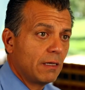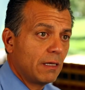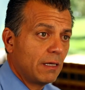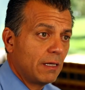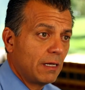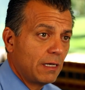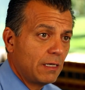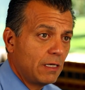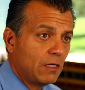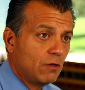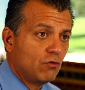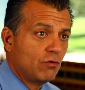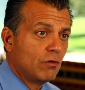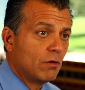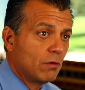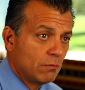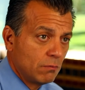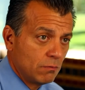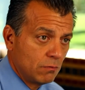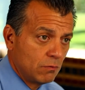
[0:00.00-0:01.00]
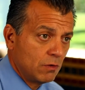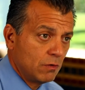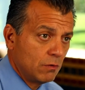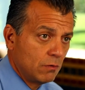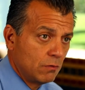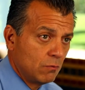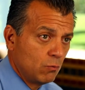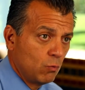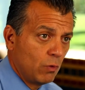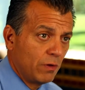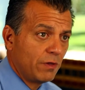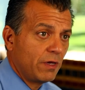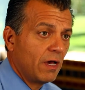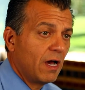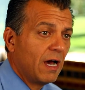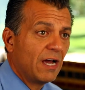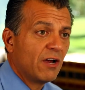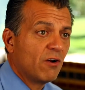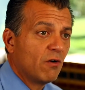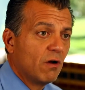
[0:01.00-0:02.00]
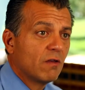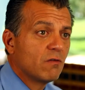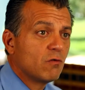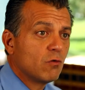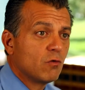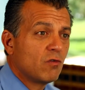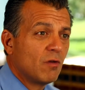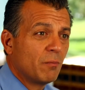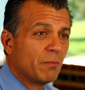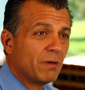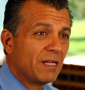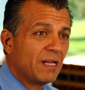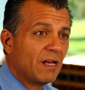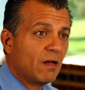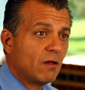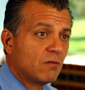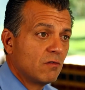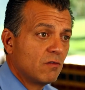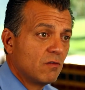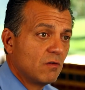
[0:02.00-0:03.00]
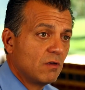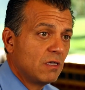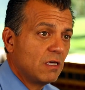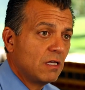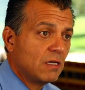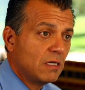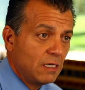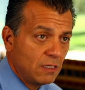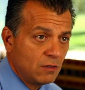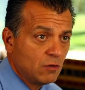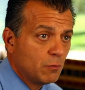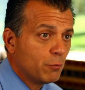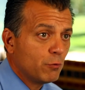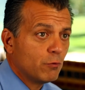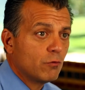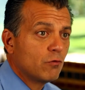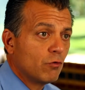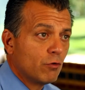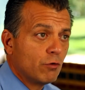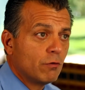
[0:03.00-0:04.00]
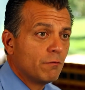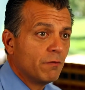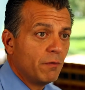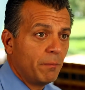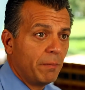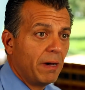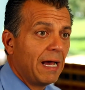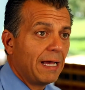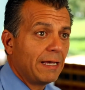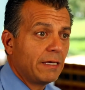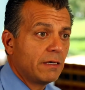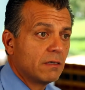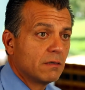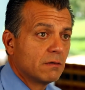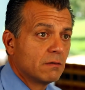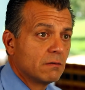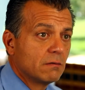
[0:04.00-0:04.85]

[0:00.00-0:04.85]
and I need you to, whether you hire us or somebody else, you need to preserve the bike.